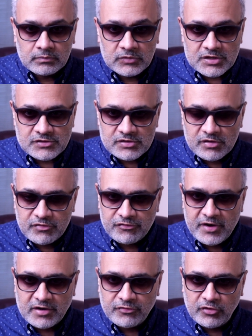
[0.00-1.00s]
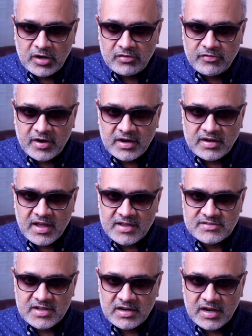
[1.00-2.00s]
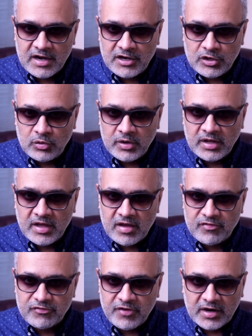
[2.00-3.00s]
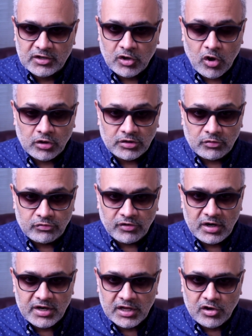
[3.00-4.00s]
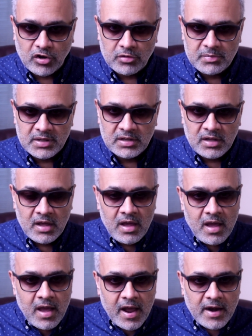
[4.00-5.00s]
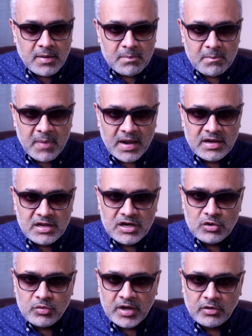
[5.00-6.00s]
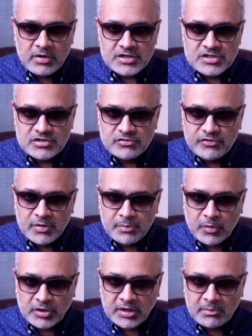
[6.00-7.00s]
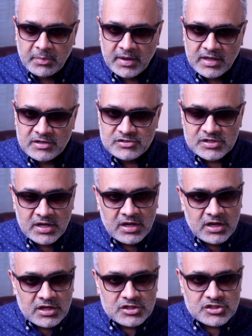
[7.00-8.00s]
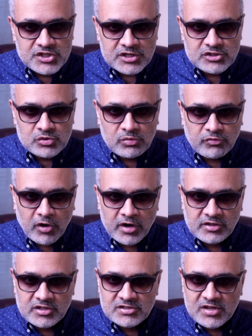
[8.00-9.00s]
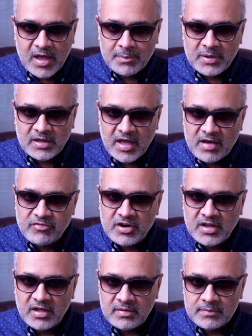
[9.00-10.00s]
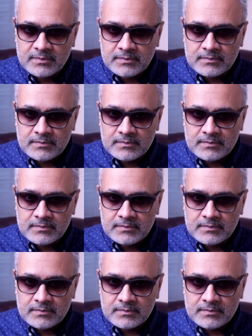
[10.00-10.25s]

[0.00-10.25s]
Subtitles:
This fateful event has an enduring effect on the world economy, and many new regulations were put in place just to avoid this happening ever again.